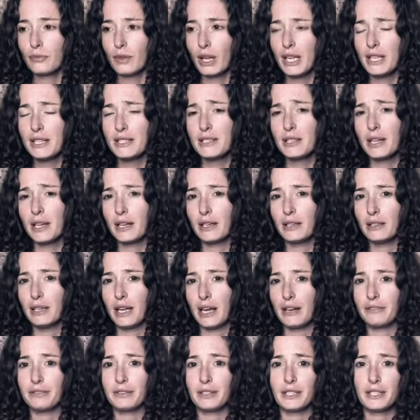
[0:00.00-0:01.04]
it's like
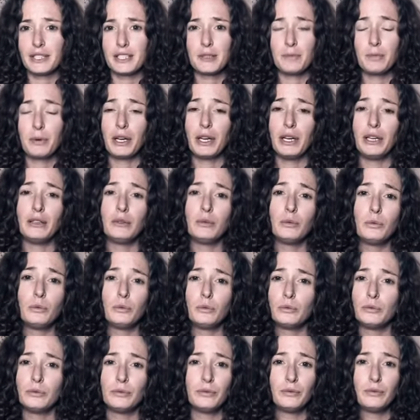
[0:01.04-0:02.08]
Netflix, but
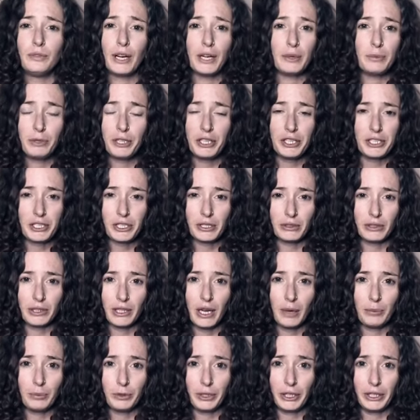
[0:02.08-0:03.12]
vibrationally
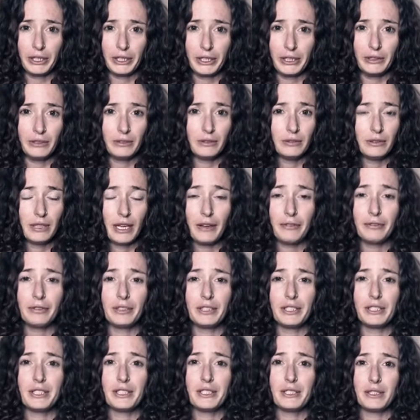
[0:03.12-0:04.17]
upgraded.
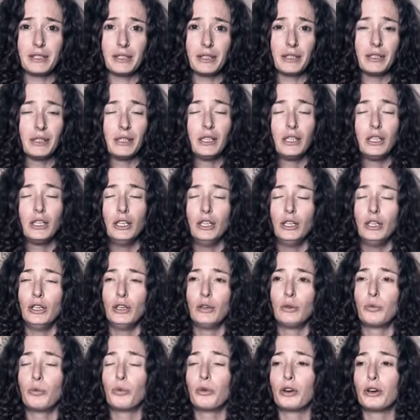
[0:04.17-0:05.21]
Netflix is a
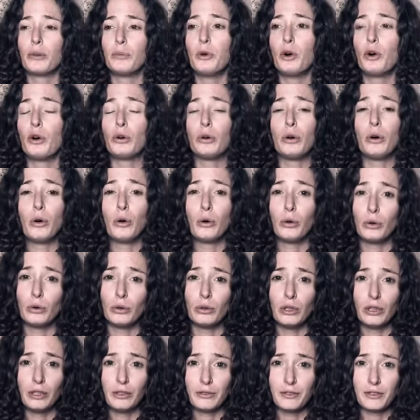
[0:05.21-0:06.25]

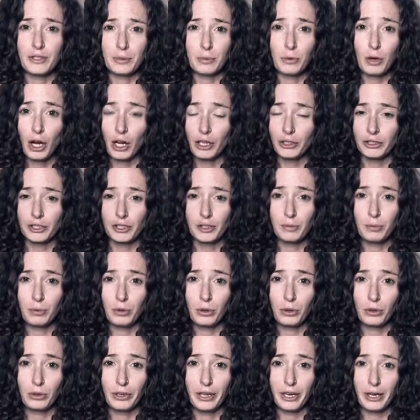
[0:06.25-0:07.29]
wormhole of subconscious
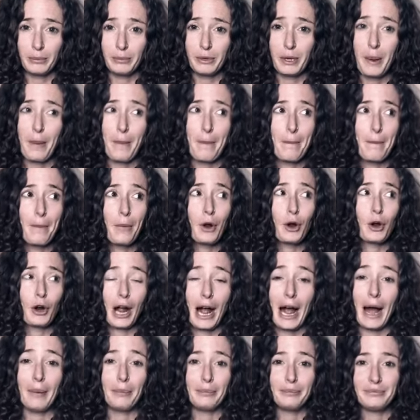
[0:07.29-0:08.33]
programming
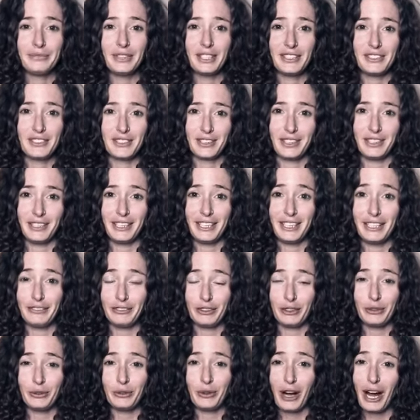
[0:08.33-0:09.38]
crap that's going to give
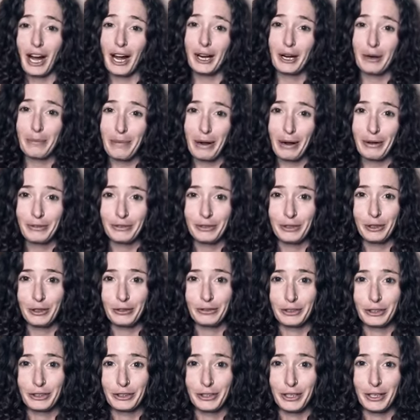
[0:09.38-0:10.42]
you a higher mountain to
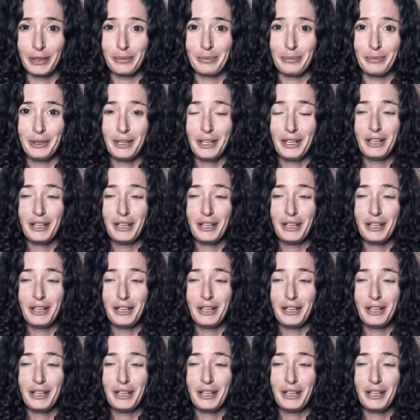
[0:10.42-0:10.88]
overcome